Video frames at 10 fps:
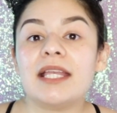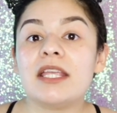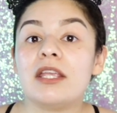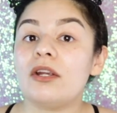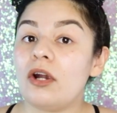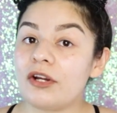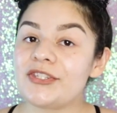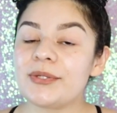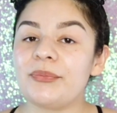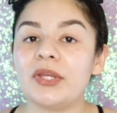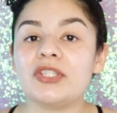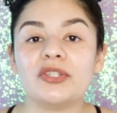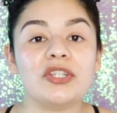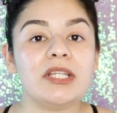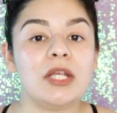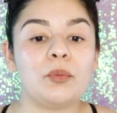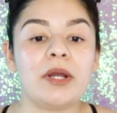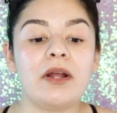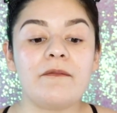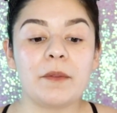here are some things you're going to need
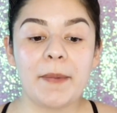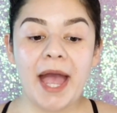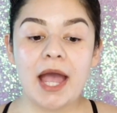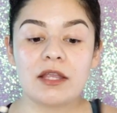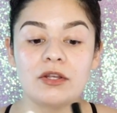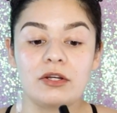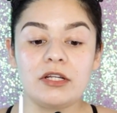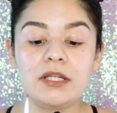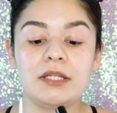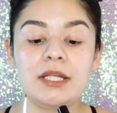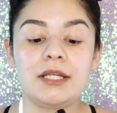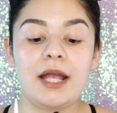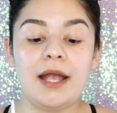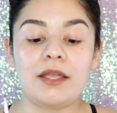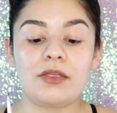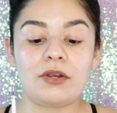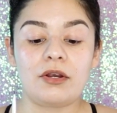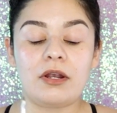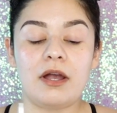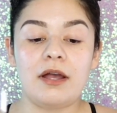right off the bat. You're going to need
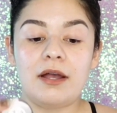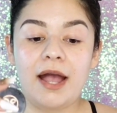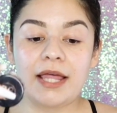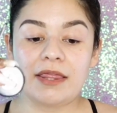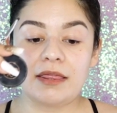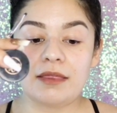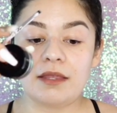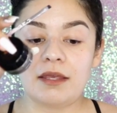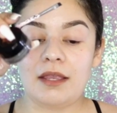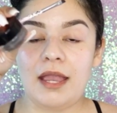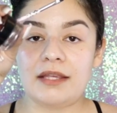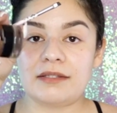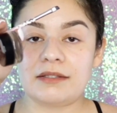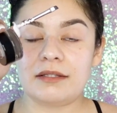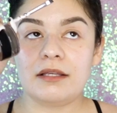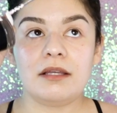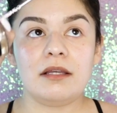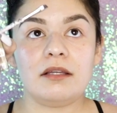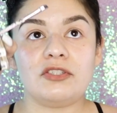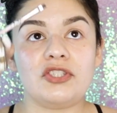either a
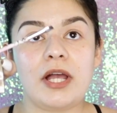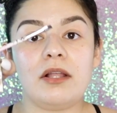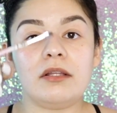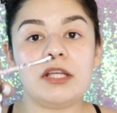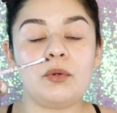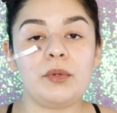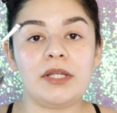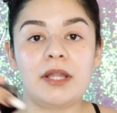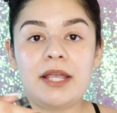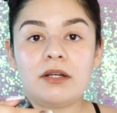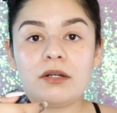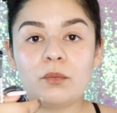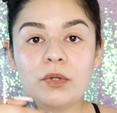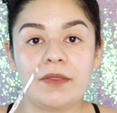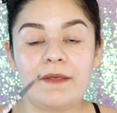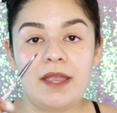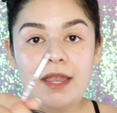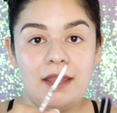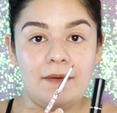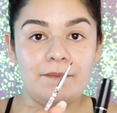gel liquid liner with
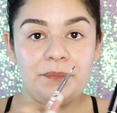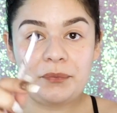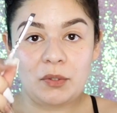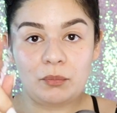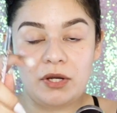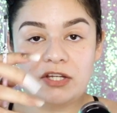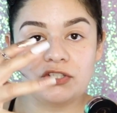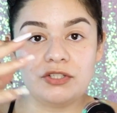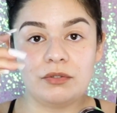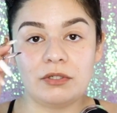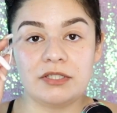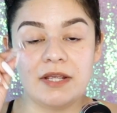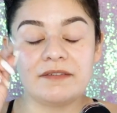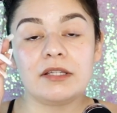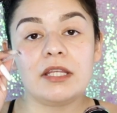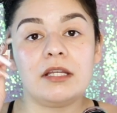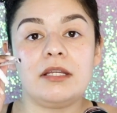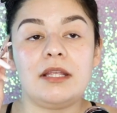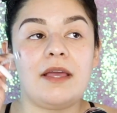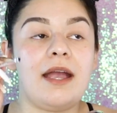a brush. You are definitely going to
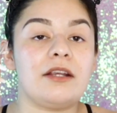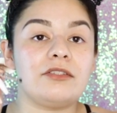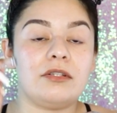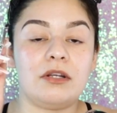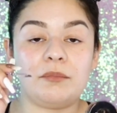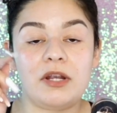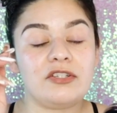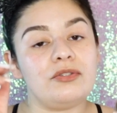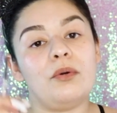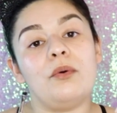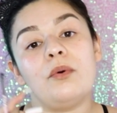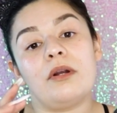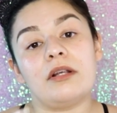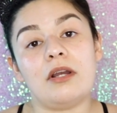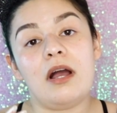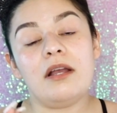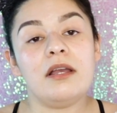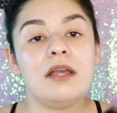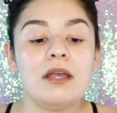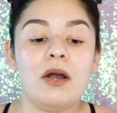need that, actually, a brush or not,
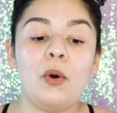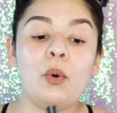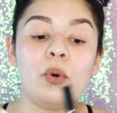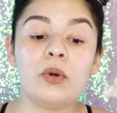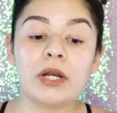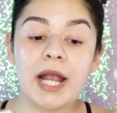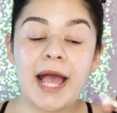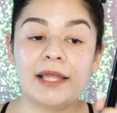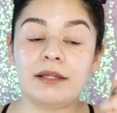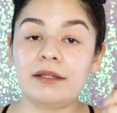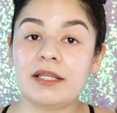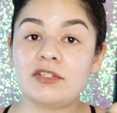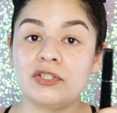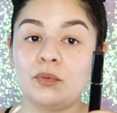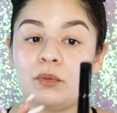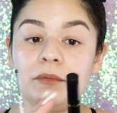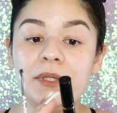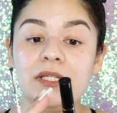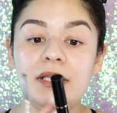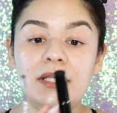or at least you will
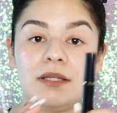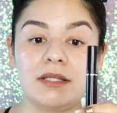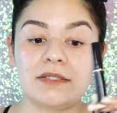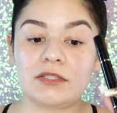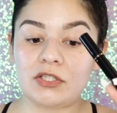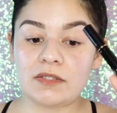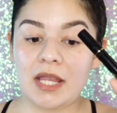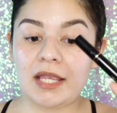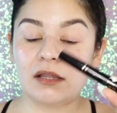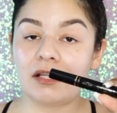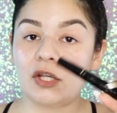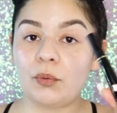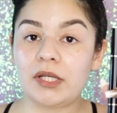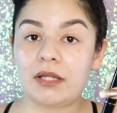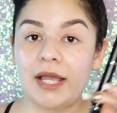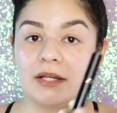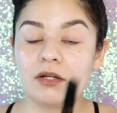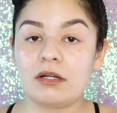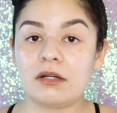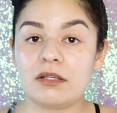be needing this, just a liquid
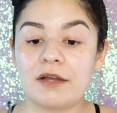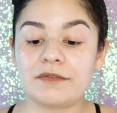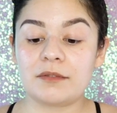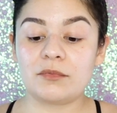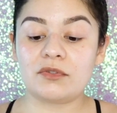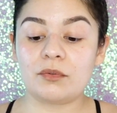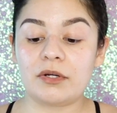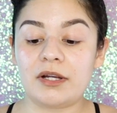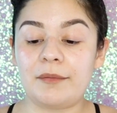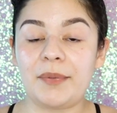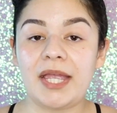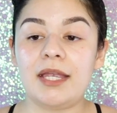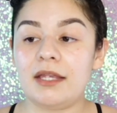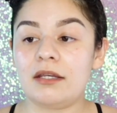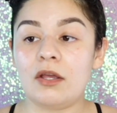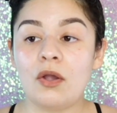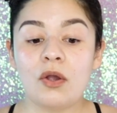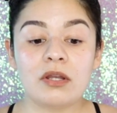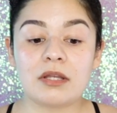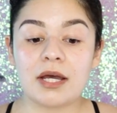liner of some sort, a pen,
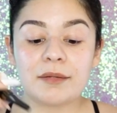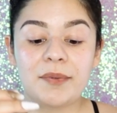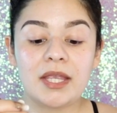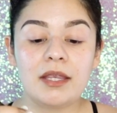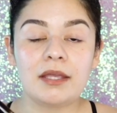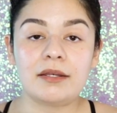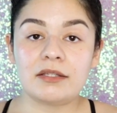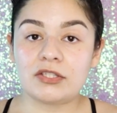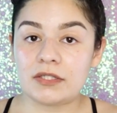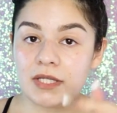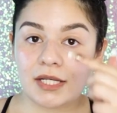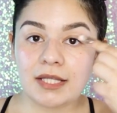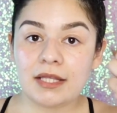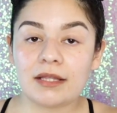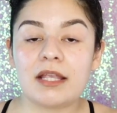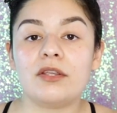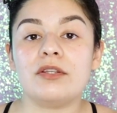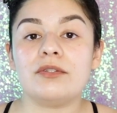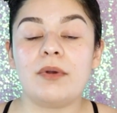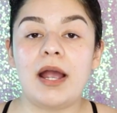not a pen, just anything that you
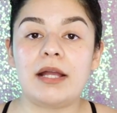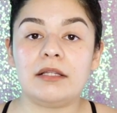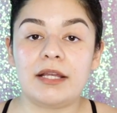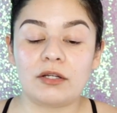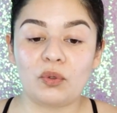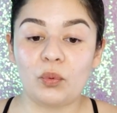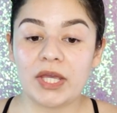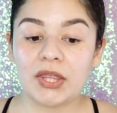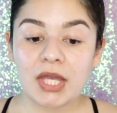can do eyeliner with.